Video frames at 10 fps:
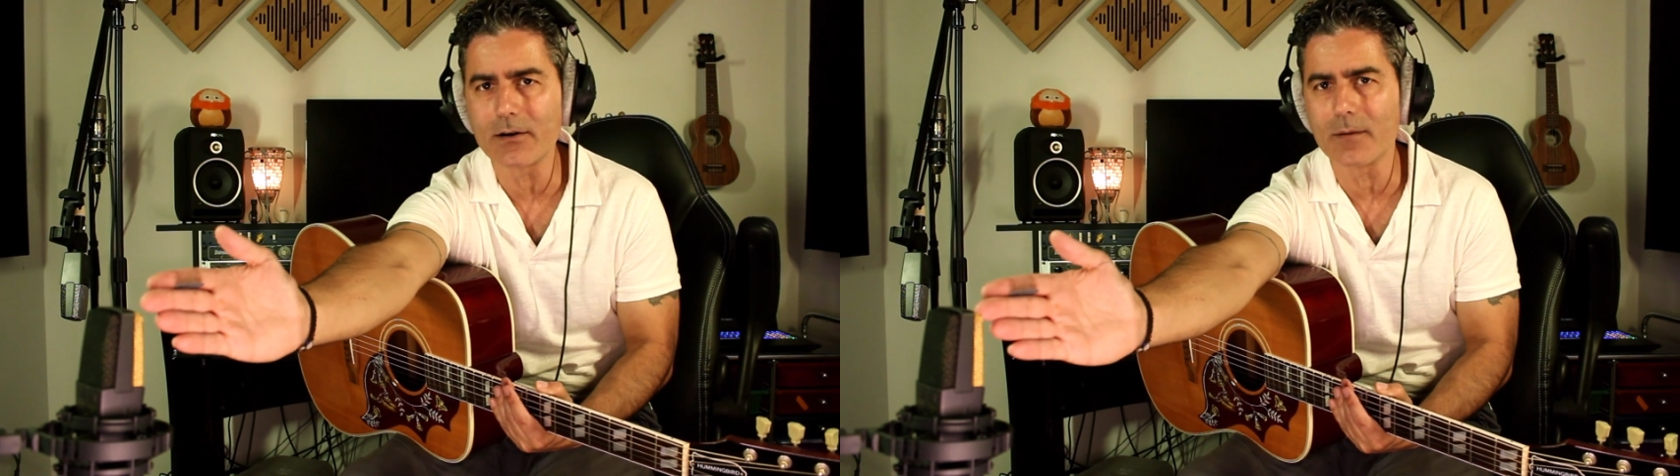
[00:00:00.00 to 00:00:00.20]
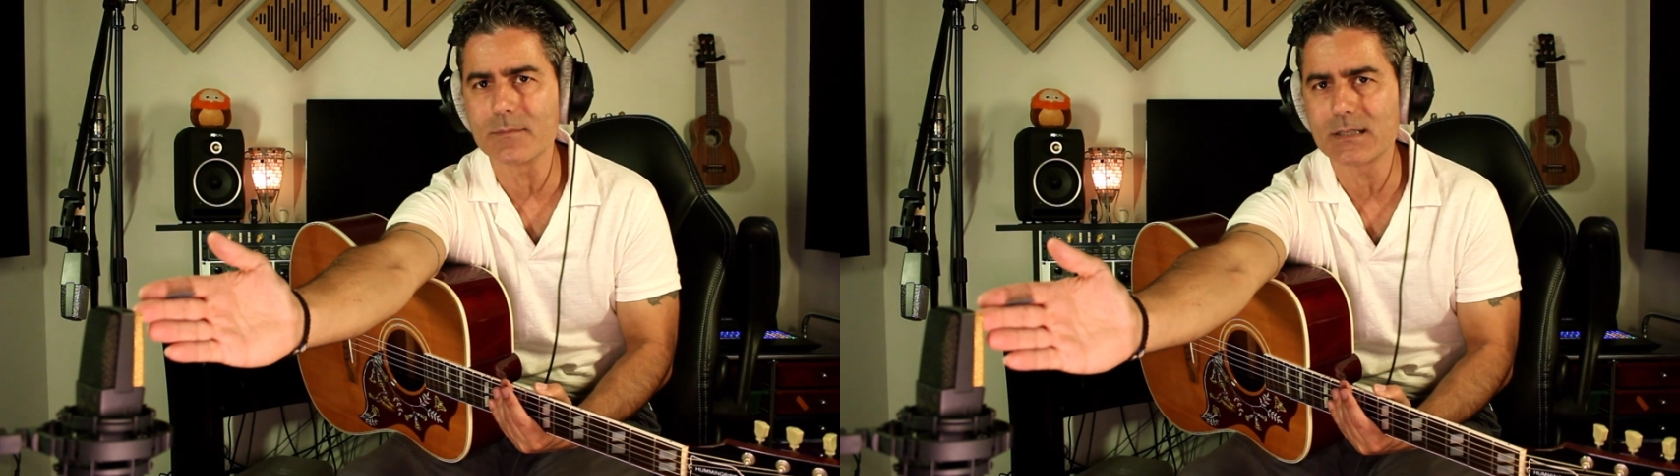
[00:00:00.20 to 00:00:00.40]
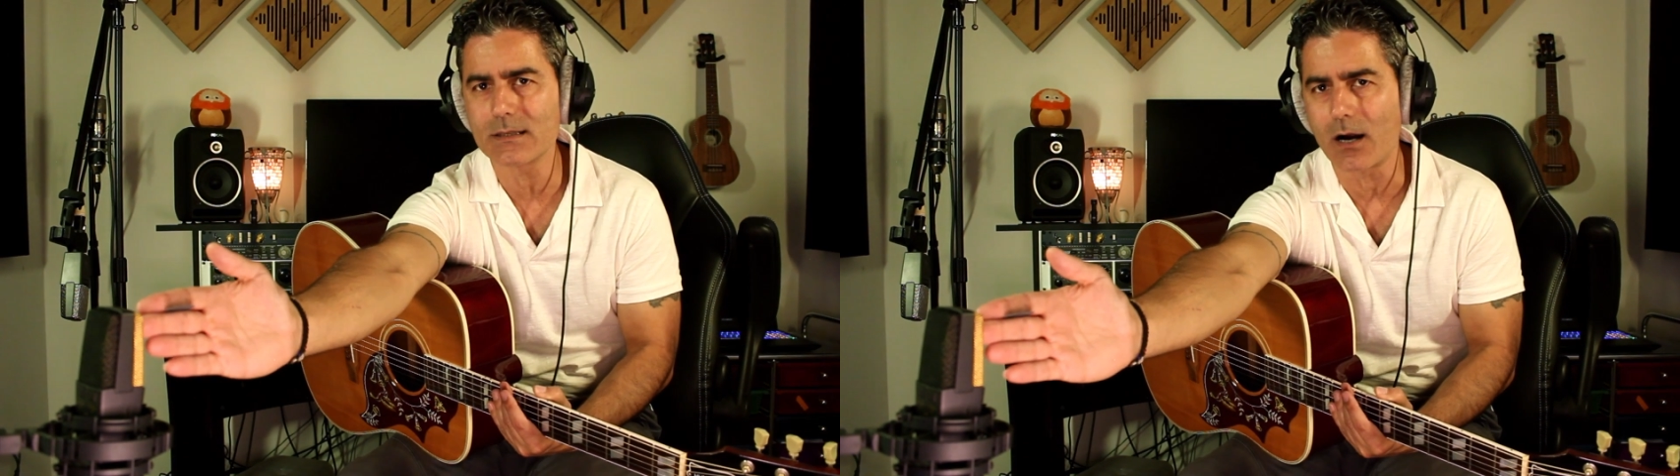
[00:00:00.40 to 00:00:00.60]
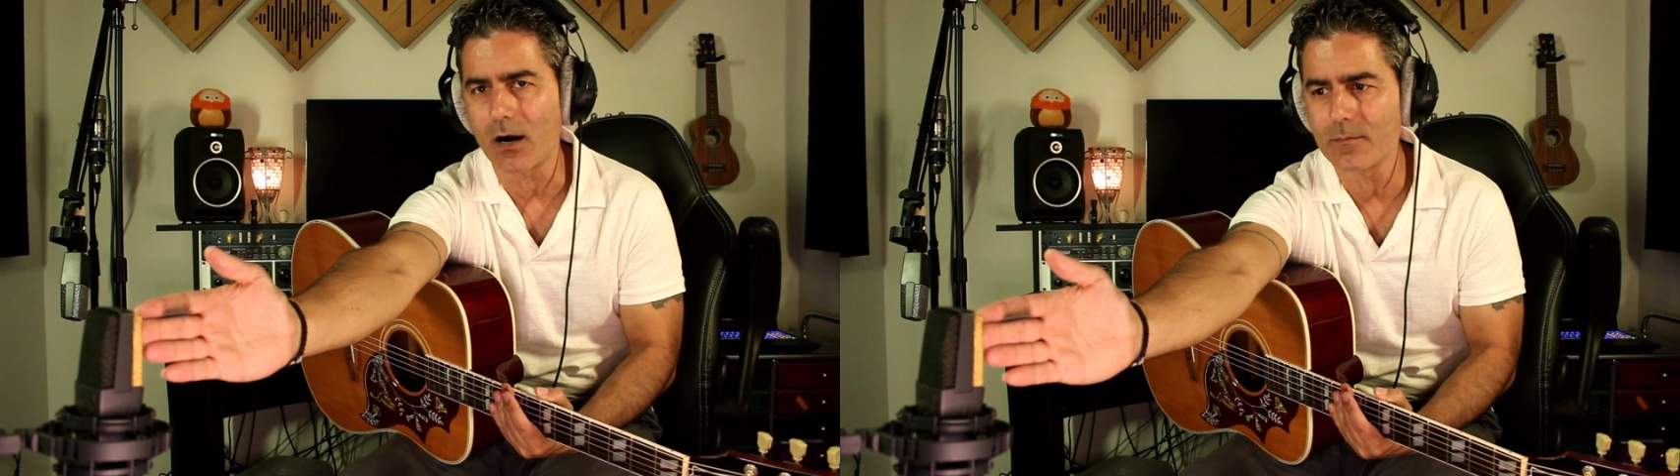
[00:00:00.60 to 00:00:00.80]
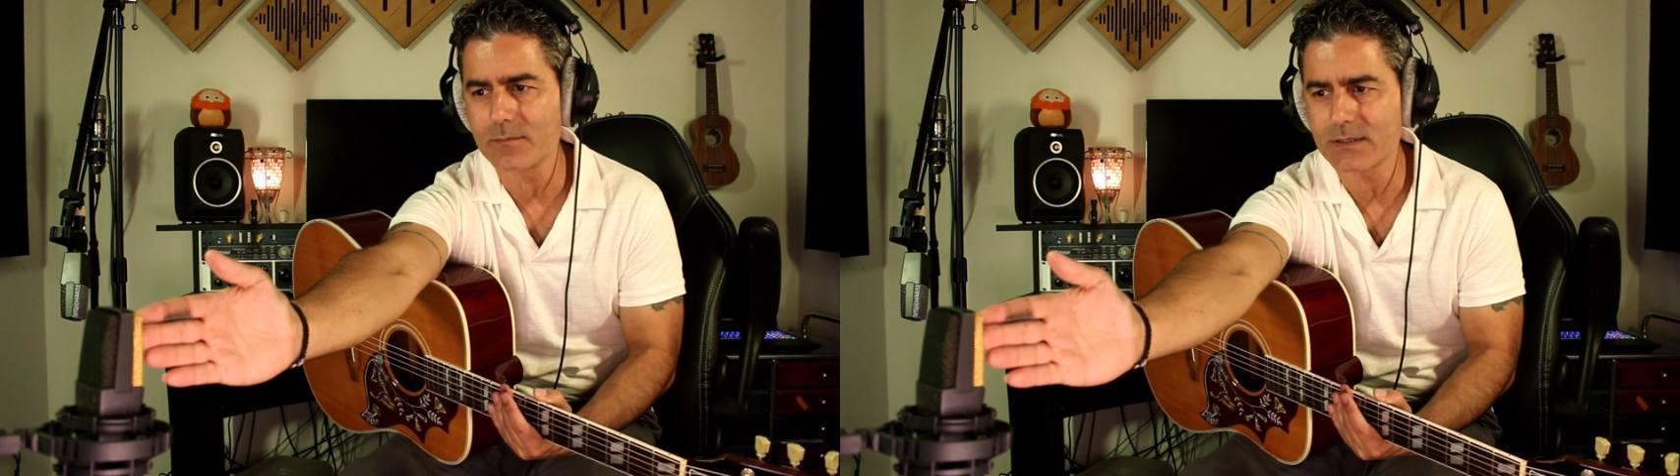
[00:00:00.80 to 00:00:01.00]
an
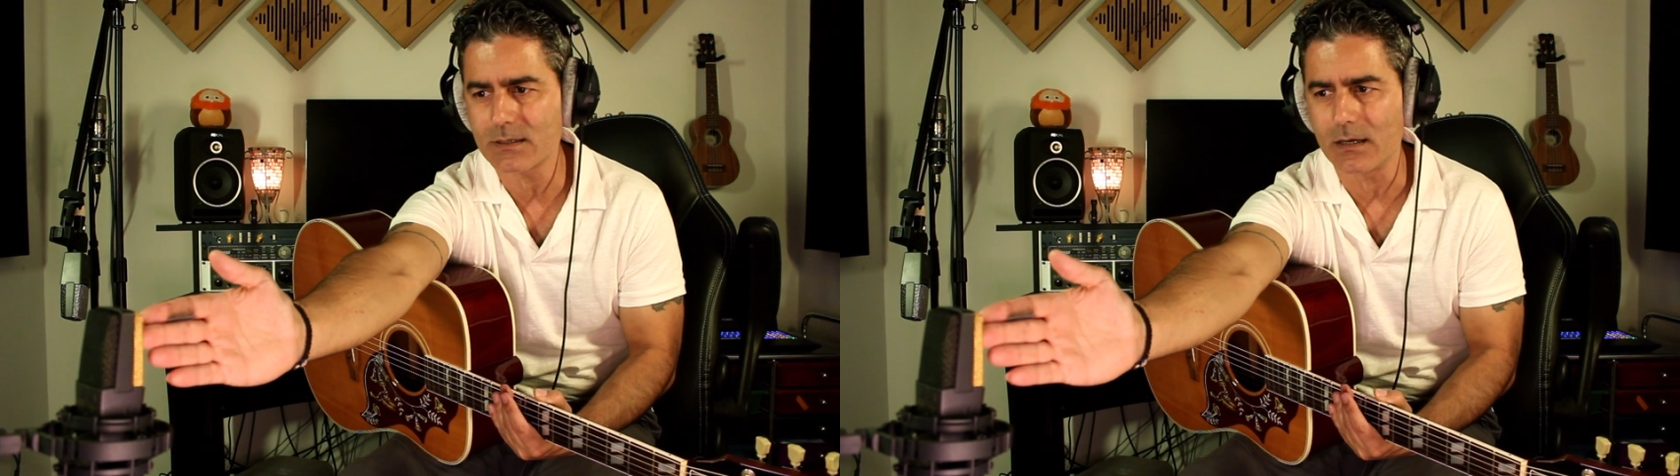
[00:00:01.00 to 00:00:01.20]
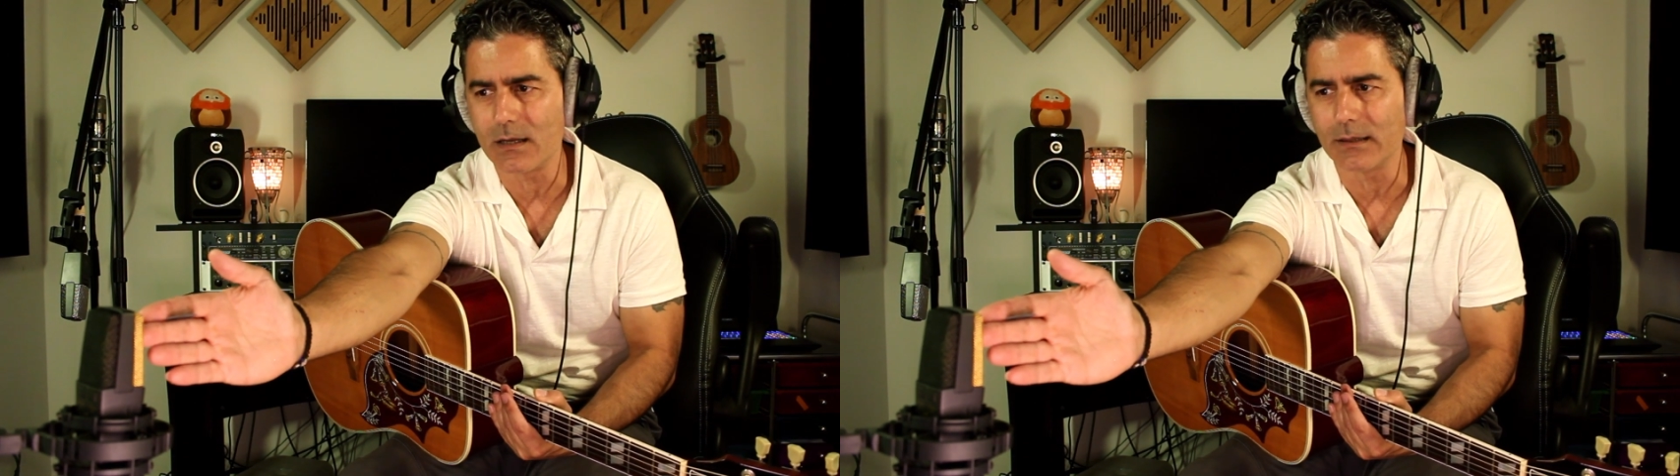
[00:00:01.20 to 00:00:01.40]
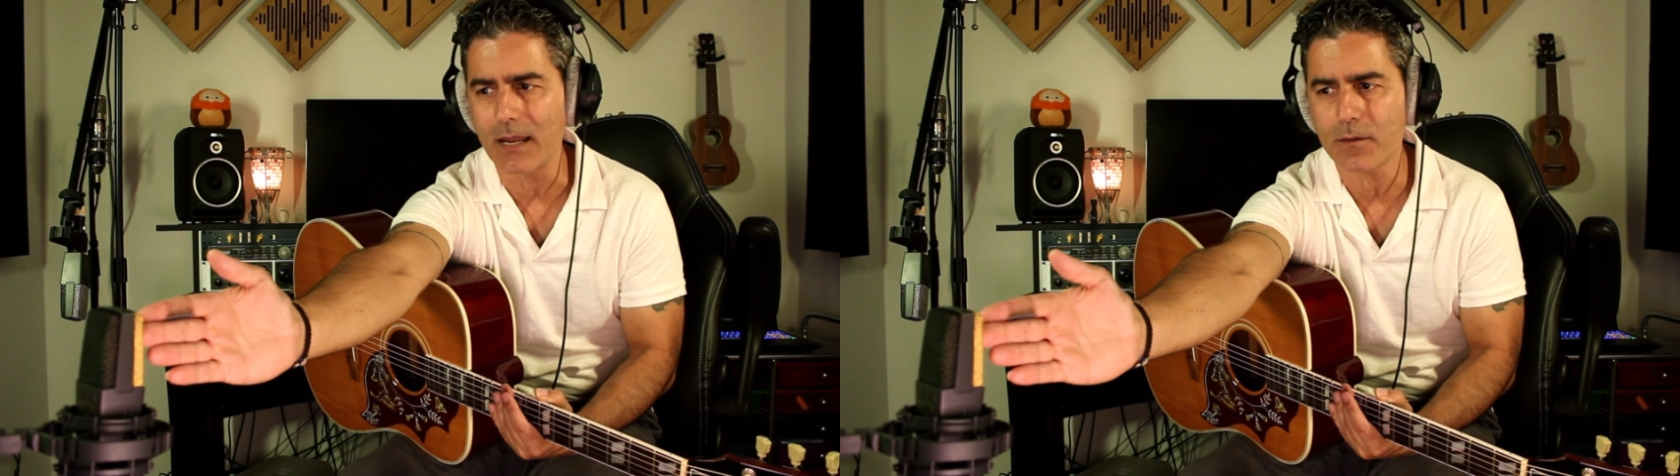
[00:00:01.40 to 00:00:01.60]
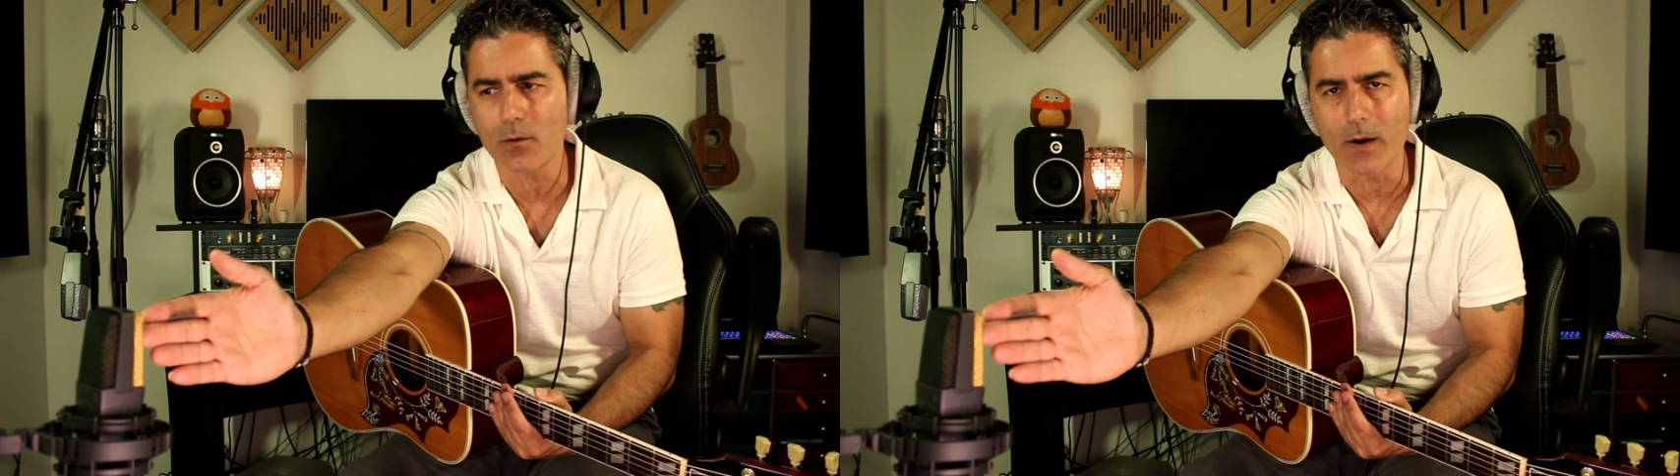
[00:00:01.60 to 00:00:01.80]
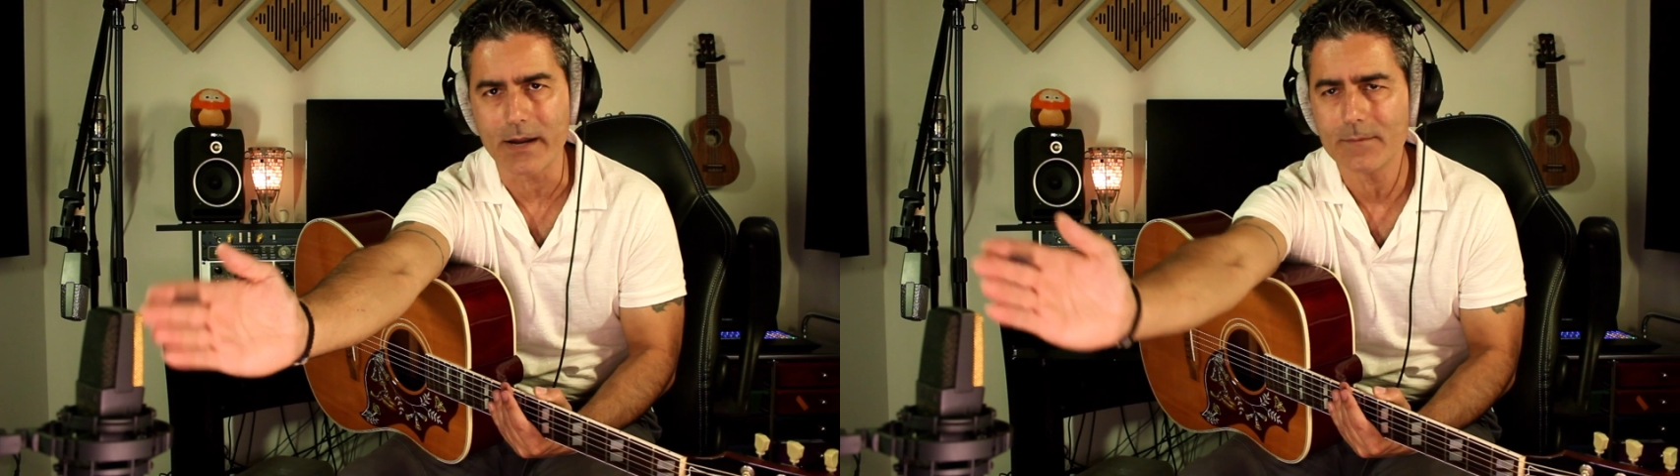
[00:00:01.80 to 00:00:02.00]
arm's length
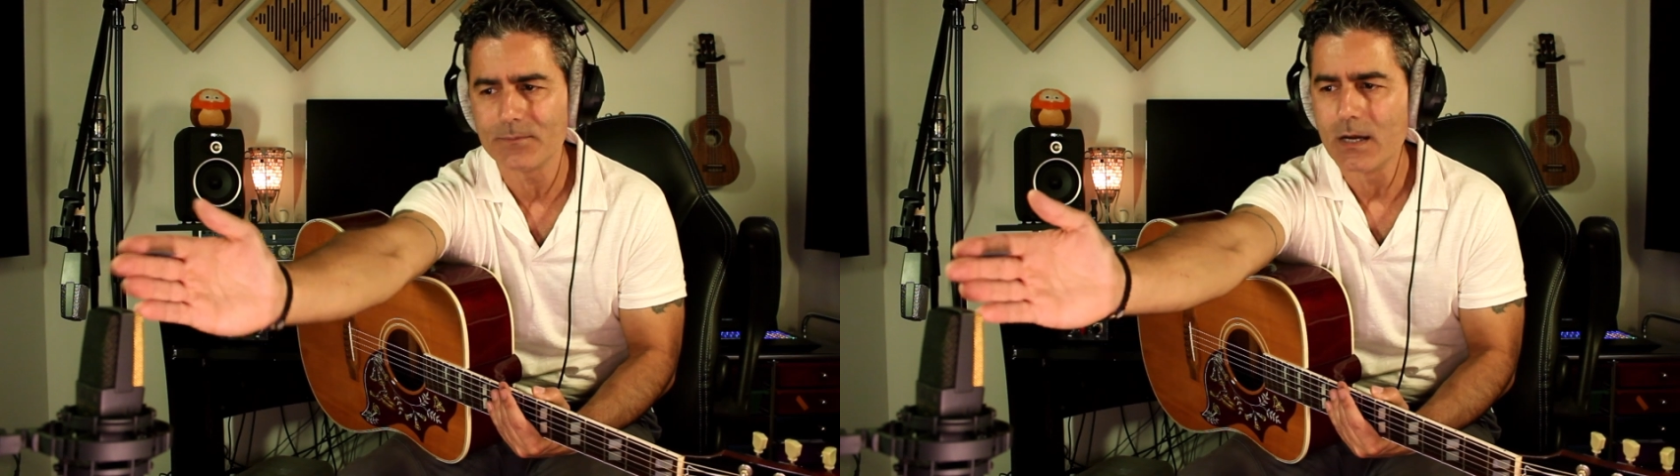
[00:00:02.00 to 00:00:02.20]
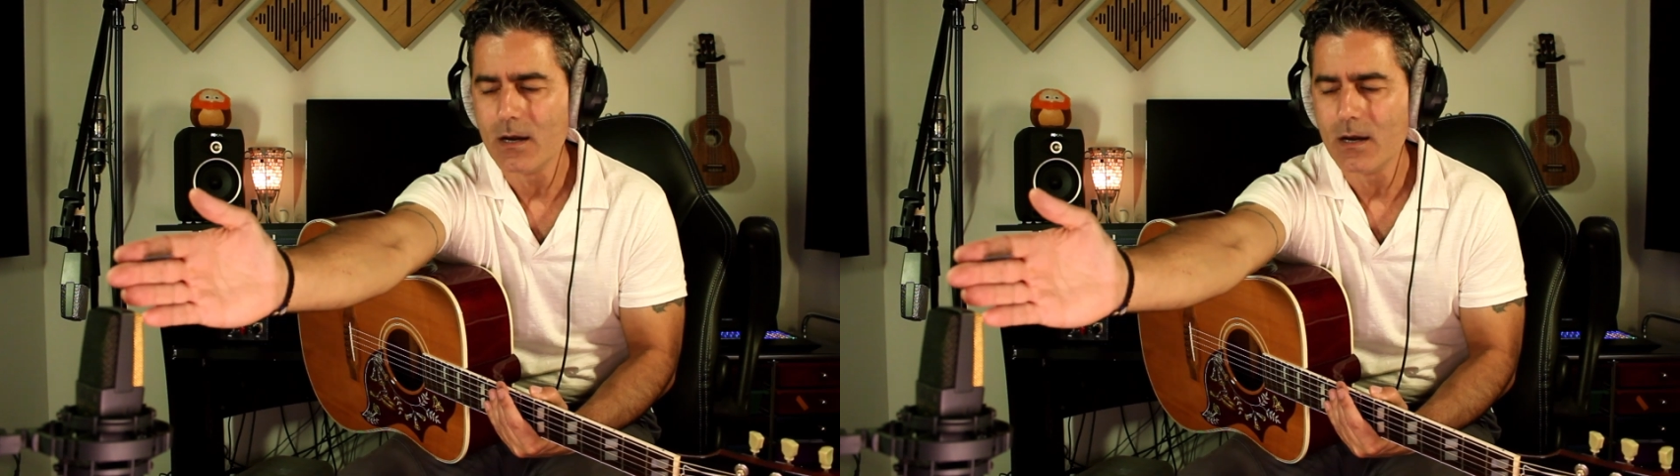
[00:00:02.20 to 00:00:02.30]
away,